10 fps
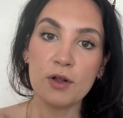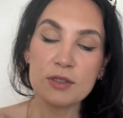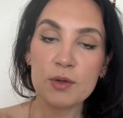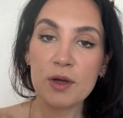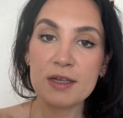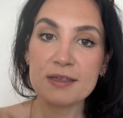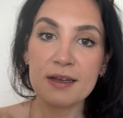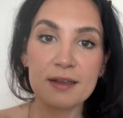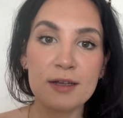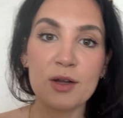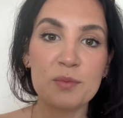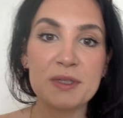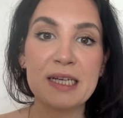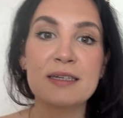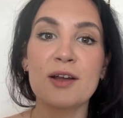Also guys, a little
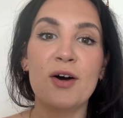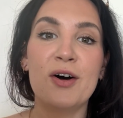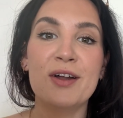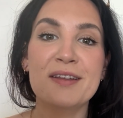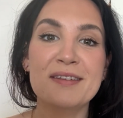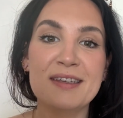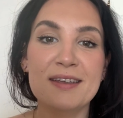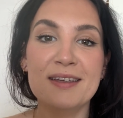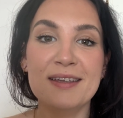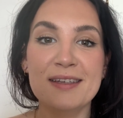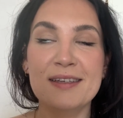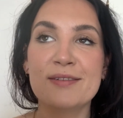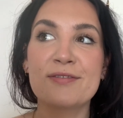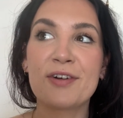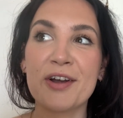update on the
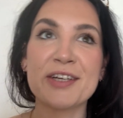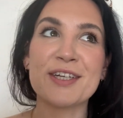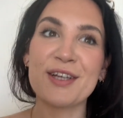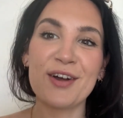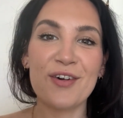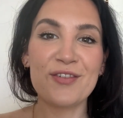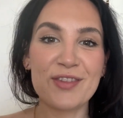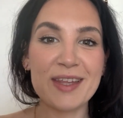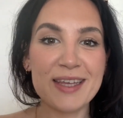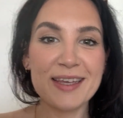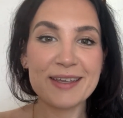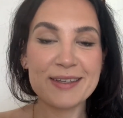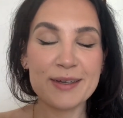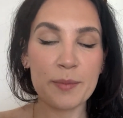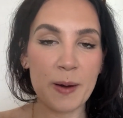furnishing of
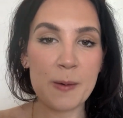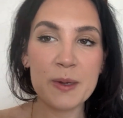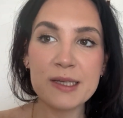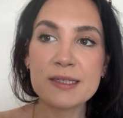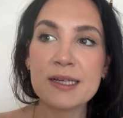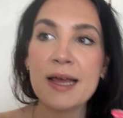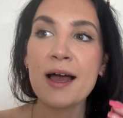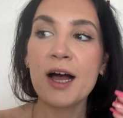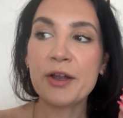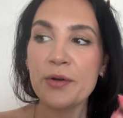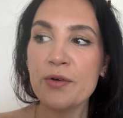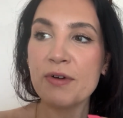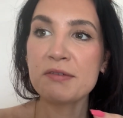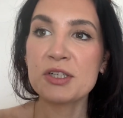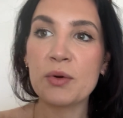the apartment. I don't know if
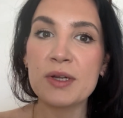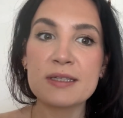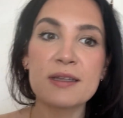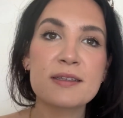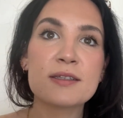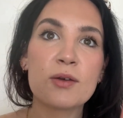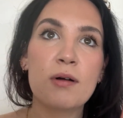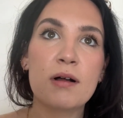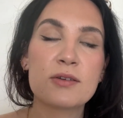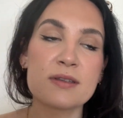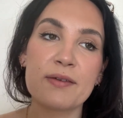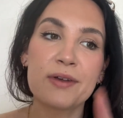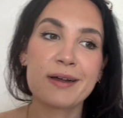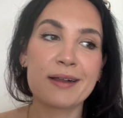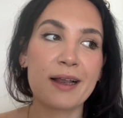I've shown it since, so I'll just give
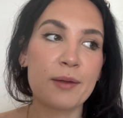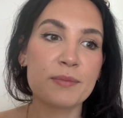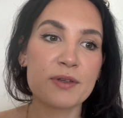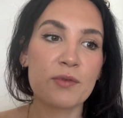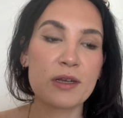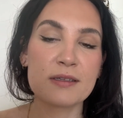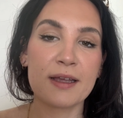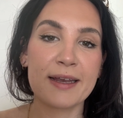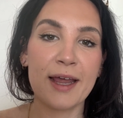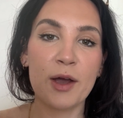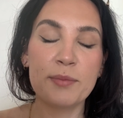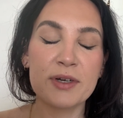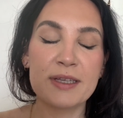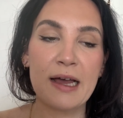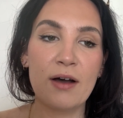a glimpse of what it's like now.
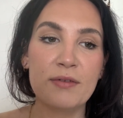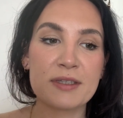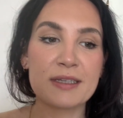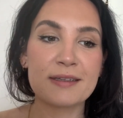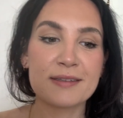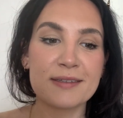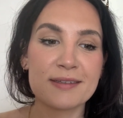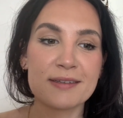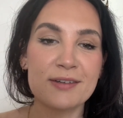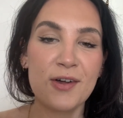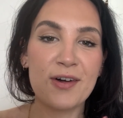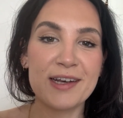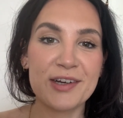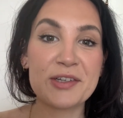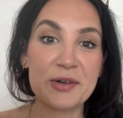But yeah, obviously it's not
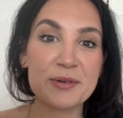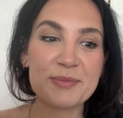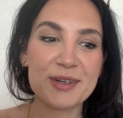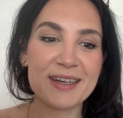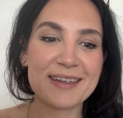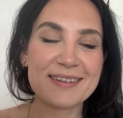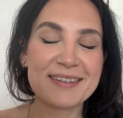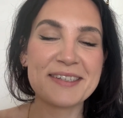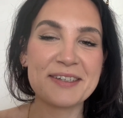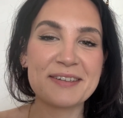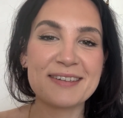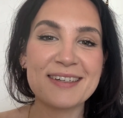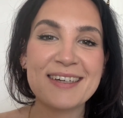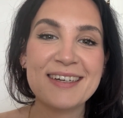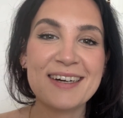near done, but like still
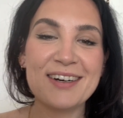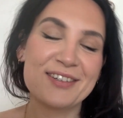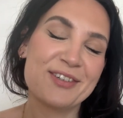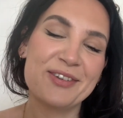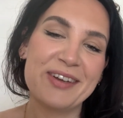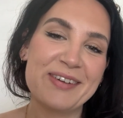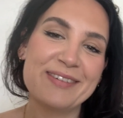I'll show you anyway.